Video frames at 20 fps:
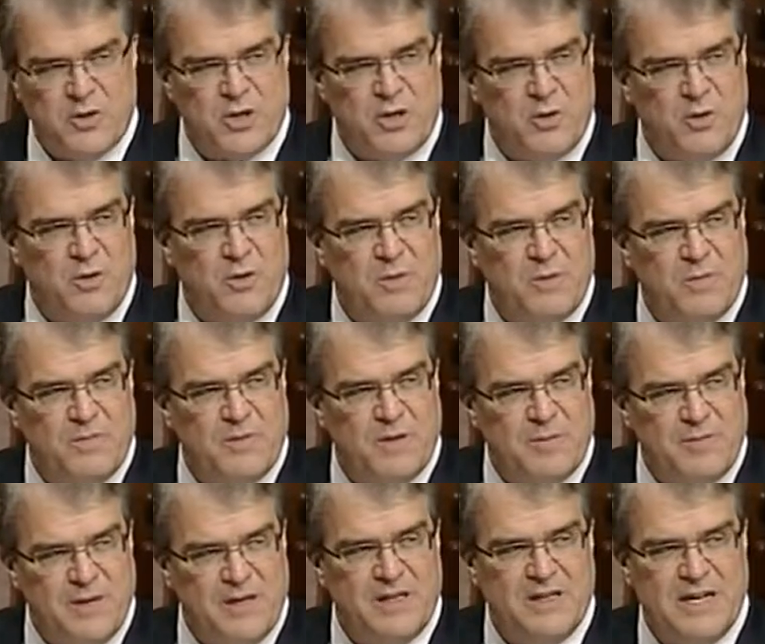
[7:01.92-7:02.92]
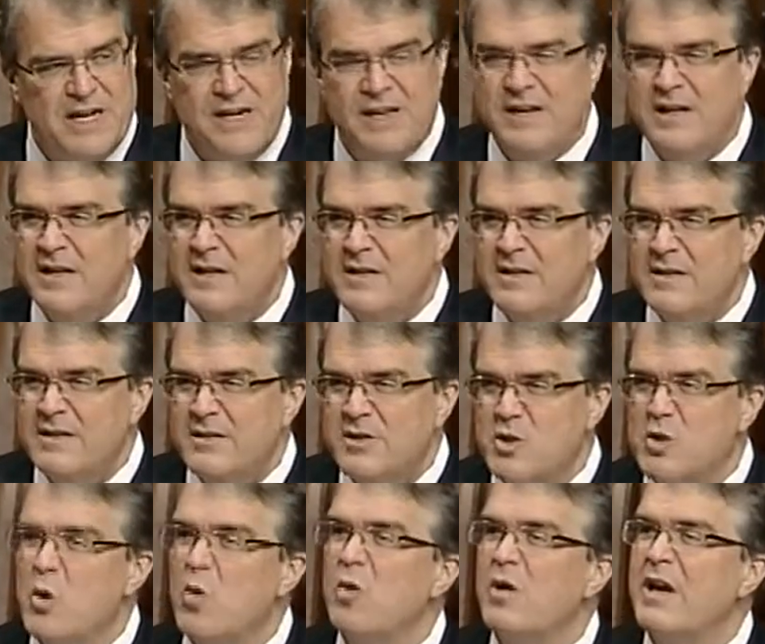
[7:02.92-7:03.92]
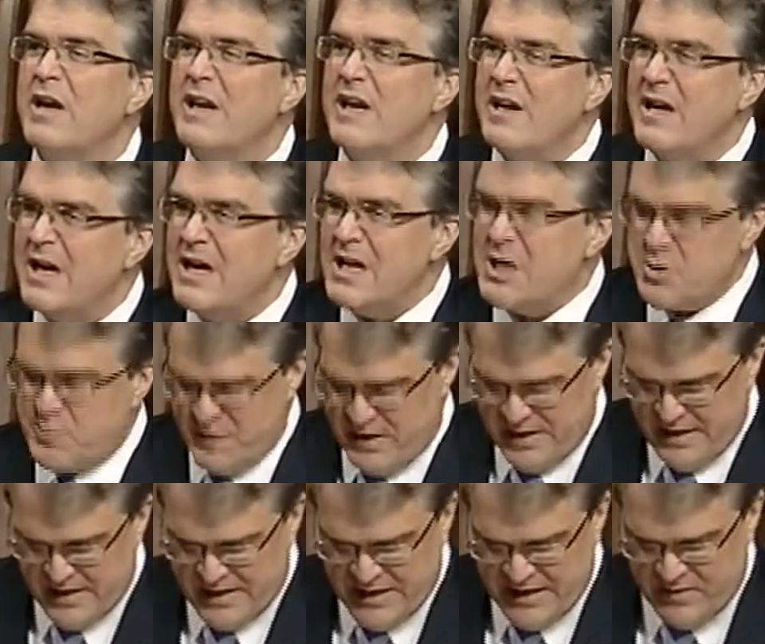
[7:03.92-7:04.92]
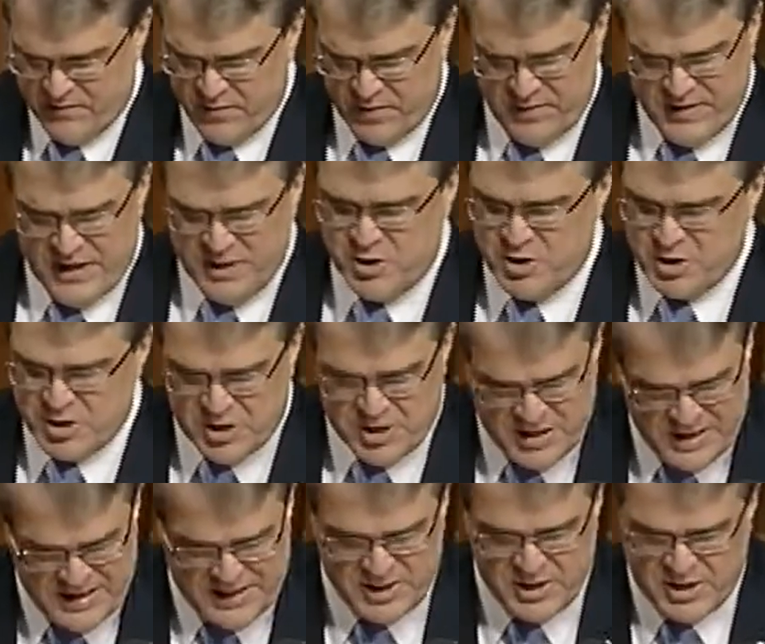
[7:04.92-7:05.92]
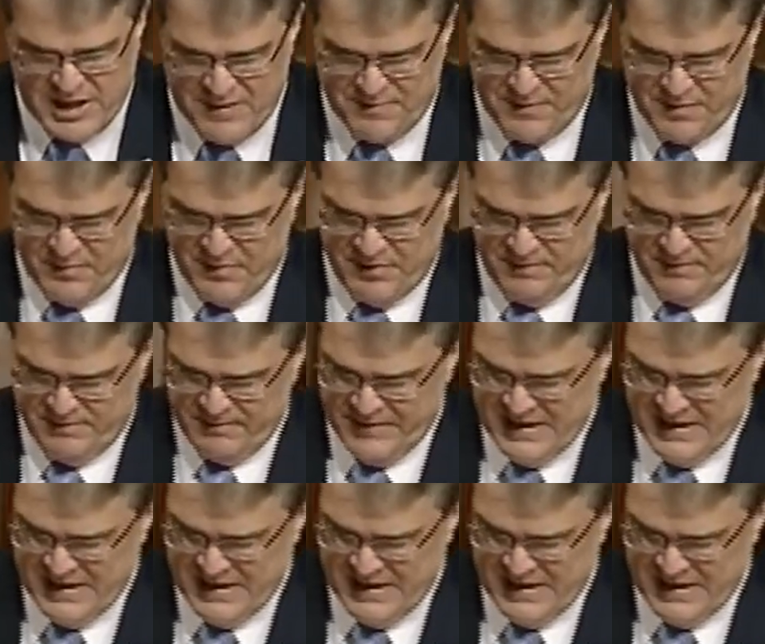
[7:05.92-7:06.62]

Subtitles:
in order to build that sorely needed hospital in Denver. That's just unacceptable.